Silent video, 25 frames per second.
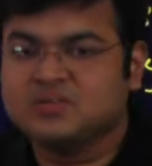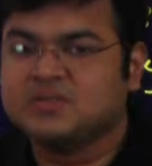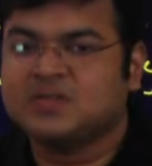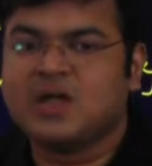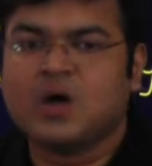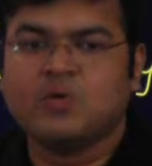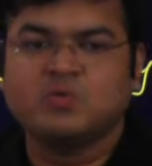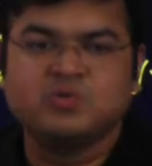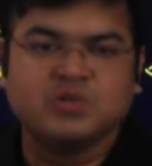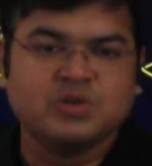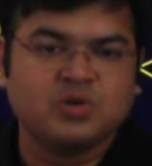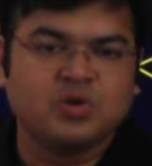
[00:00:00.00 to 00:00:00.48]

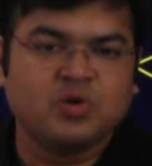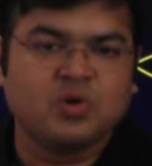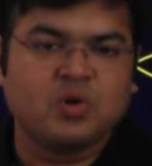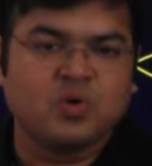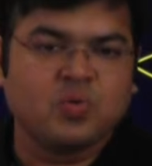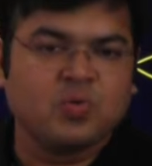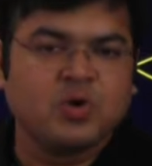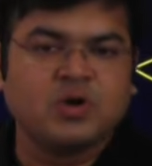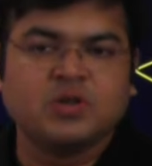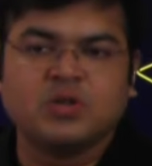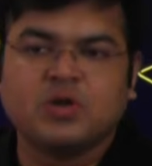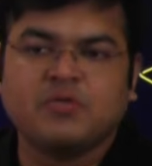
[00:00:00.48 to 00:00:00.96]
1,000 crore
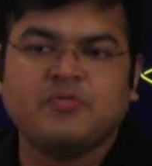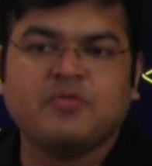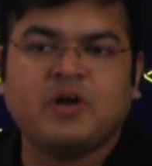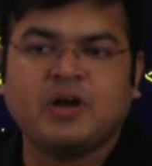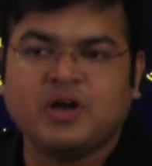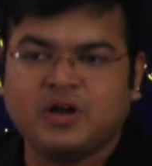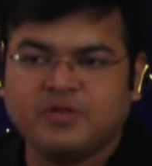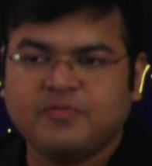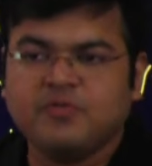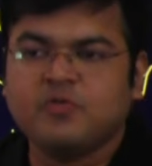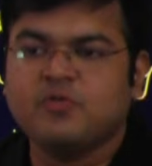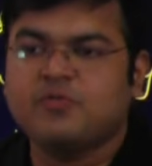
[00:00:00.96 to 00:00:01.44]
worth of
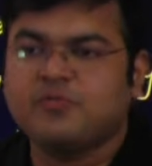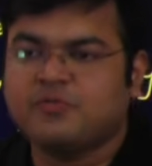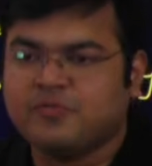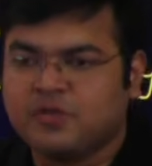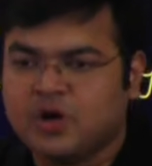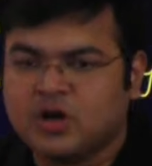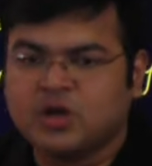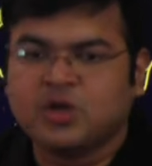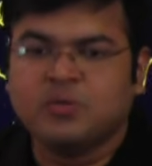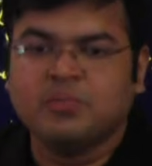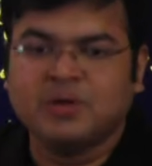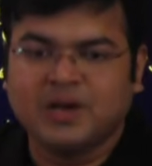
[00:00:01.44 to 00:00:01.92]
fund if you've
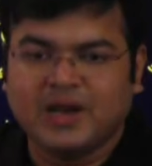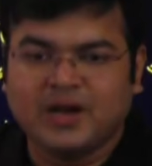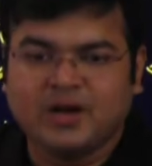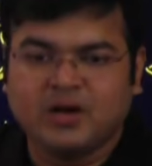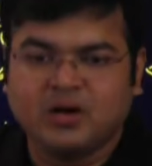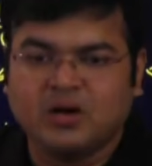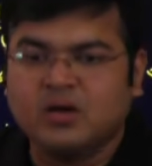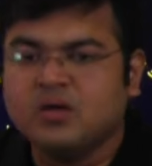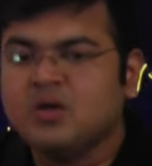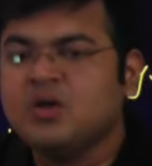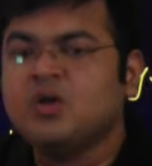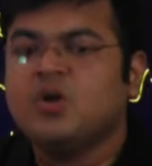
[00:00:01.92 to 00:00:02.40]

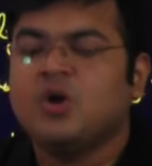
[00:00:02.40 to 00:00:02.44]
accumulated,